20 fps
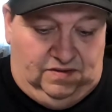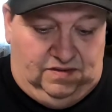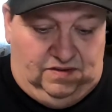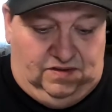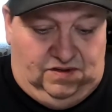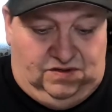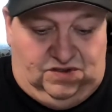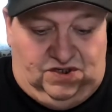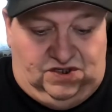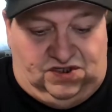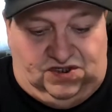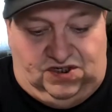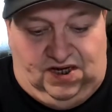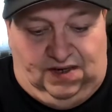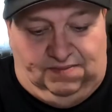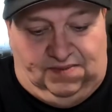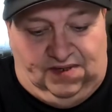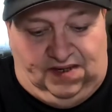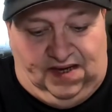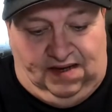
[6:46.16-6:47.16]
You just
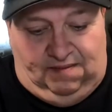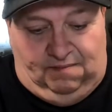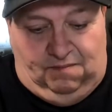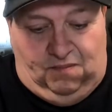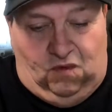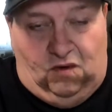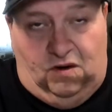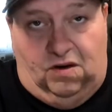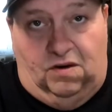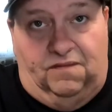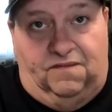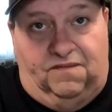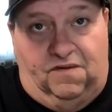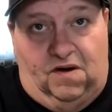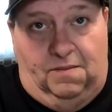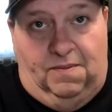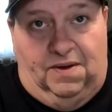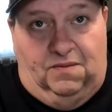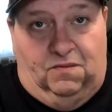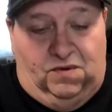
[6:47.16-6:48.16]
seem to get more
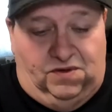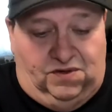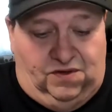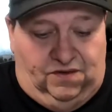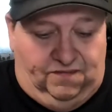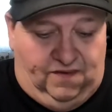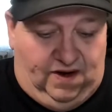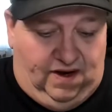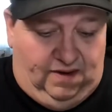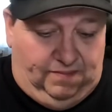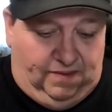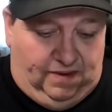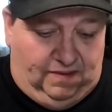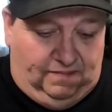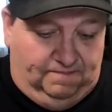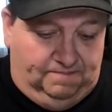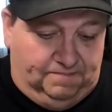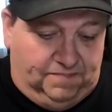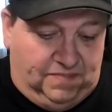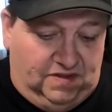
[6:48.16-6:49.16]
from it when you vape it.
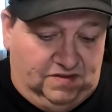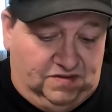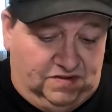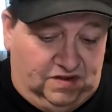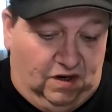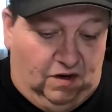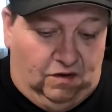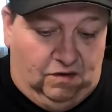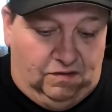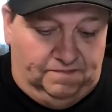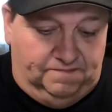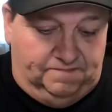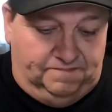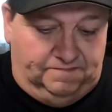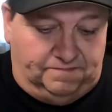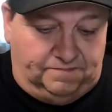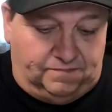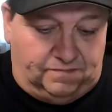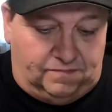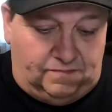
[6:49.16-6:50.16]
So
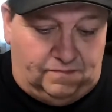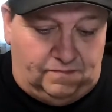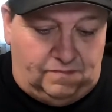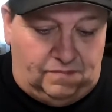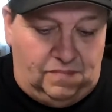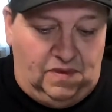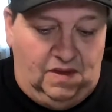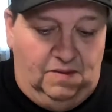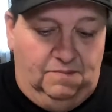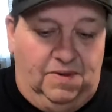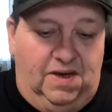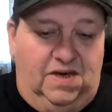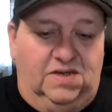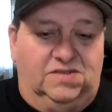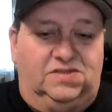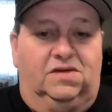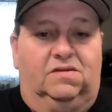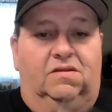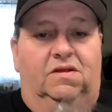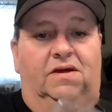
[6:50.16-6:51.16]

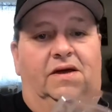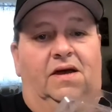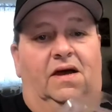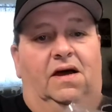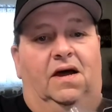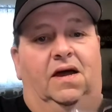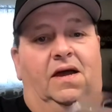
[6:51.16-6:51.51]
basically,